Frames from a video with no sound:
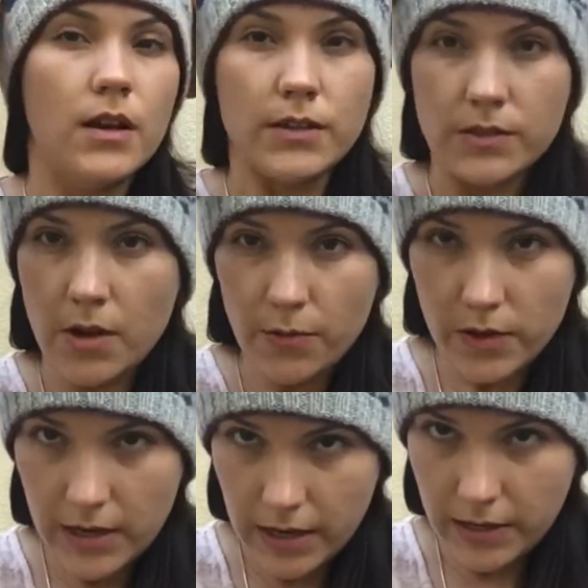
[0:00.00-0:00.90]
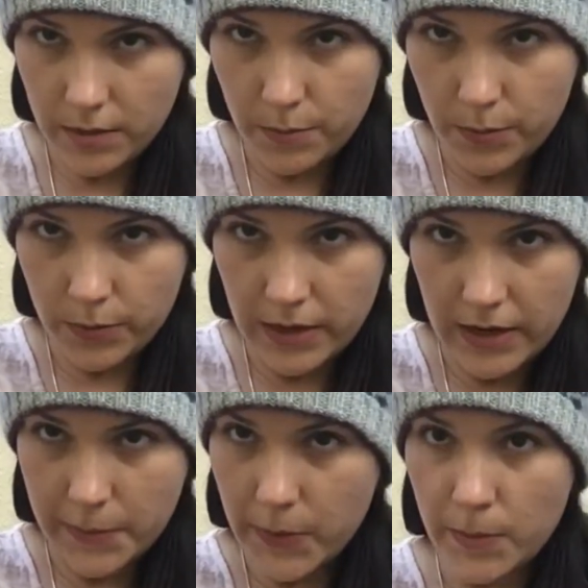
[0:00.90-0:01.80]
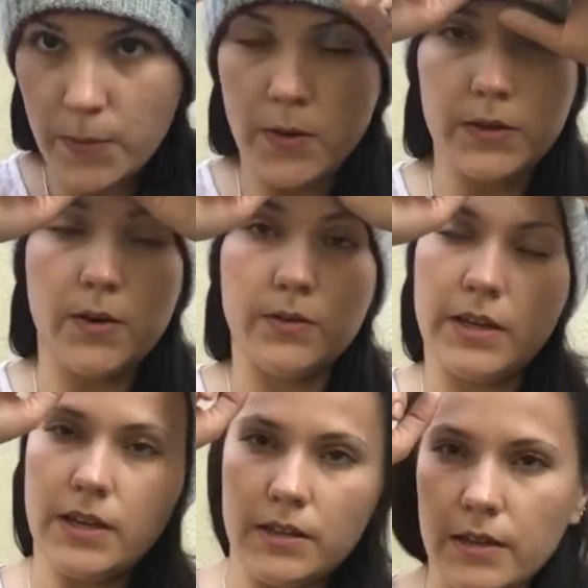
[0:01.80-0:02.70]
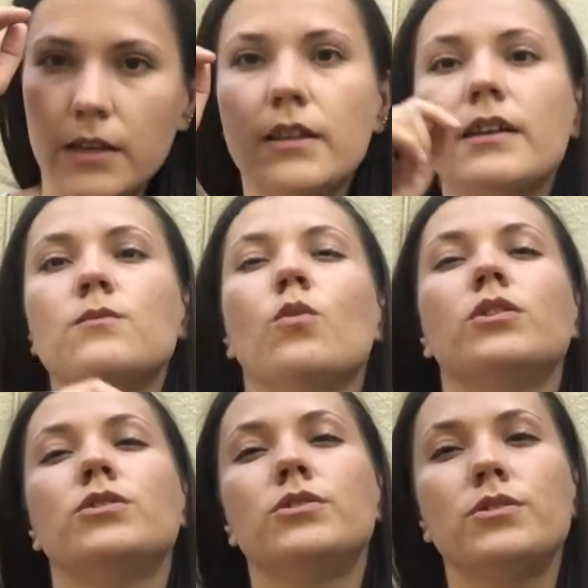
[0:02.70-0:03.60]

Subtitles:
so that I didn't put any pompon on. He doesn't want